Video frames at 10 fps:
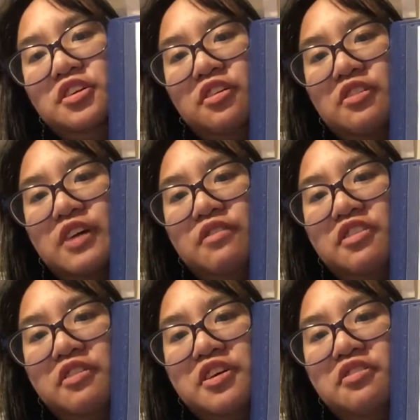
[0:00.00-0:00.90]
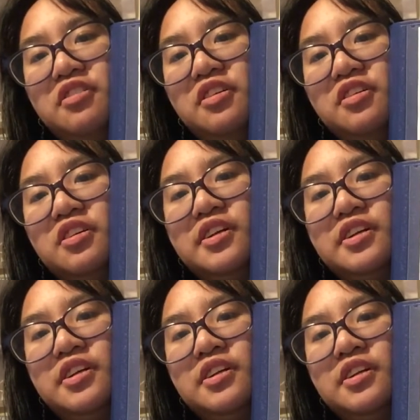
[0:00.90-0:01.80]
So I have Sodas,
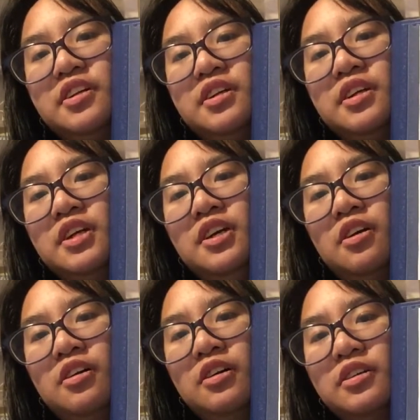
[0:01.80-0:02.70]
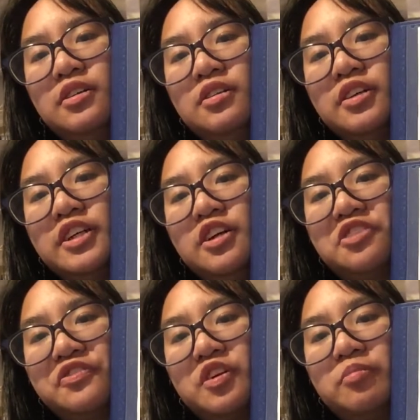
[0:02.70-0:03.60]
Kyung
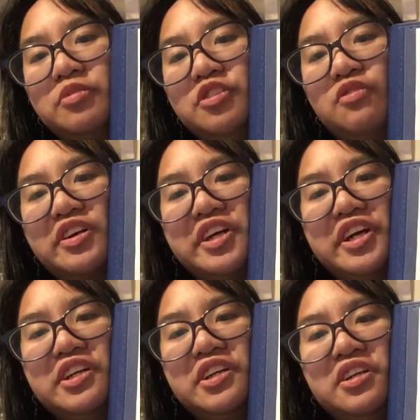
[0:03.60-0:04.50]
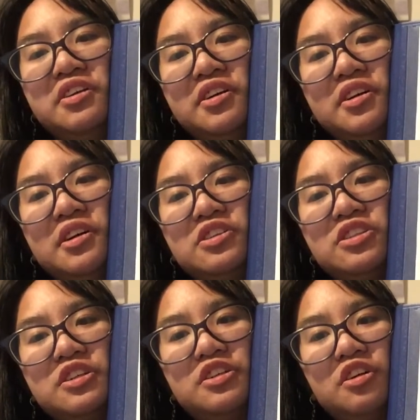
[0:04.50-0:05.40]
from 24K,
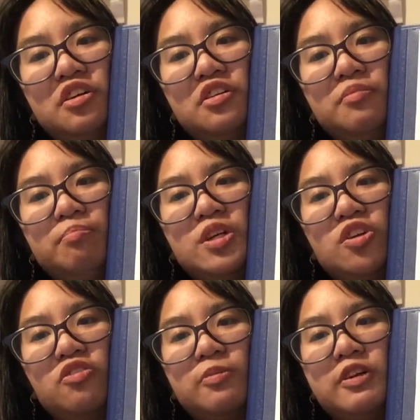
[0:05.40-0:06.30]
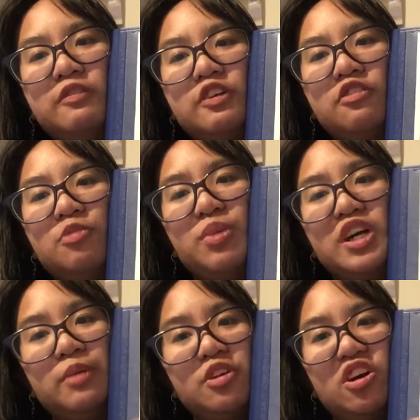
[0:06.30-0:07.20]
Chunga, pictures from when I went to Super
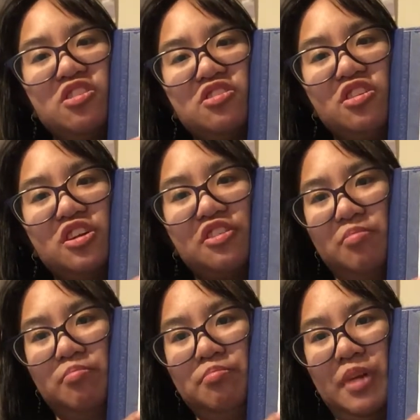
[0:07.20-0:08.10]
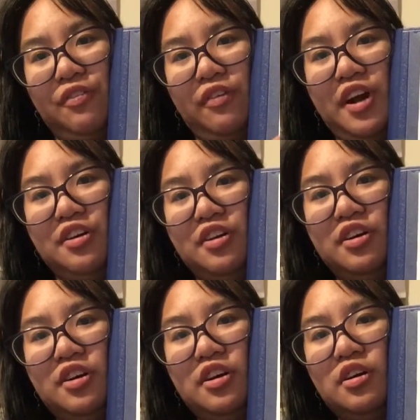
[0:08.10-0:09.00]
M concerts, my friend,
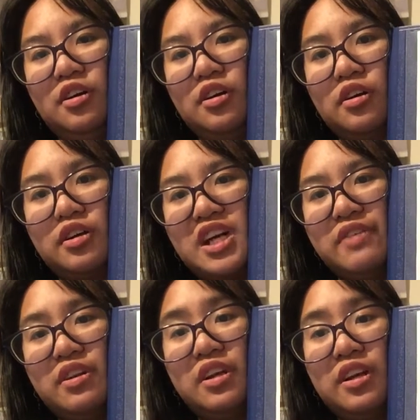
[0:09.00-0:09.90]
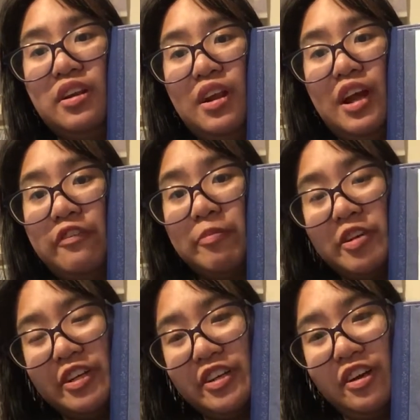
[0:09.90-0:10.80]
Kevin and Lei from
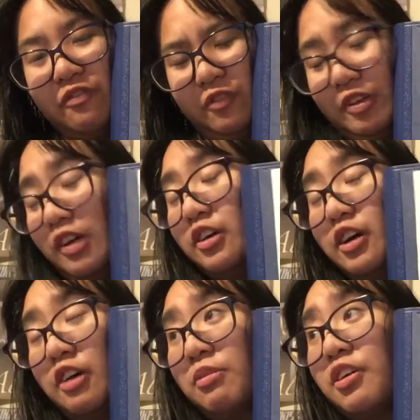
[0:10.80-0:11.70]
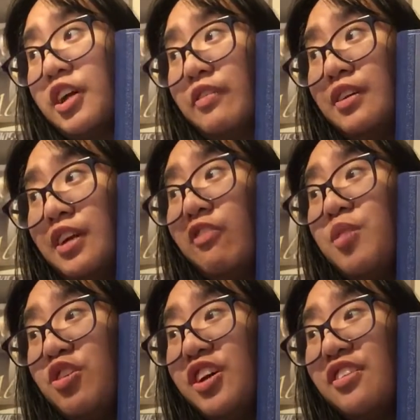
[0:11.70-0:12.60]
UKIS. I was about to say Kevin and Lei from
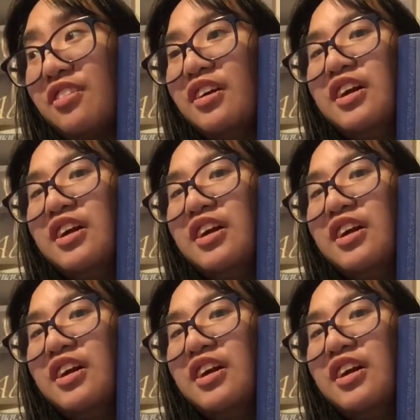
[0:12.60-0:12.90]
UKIS.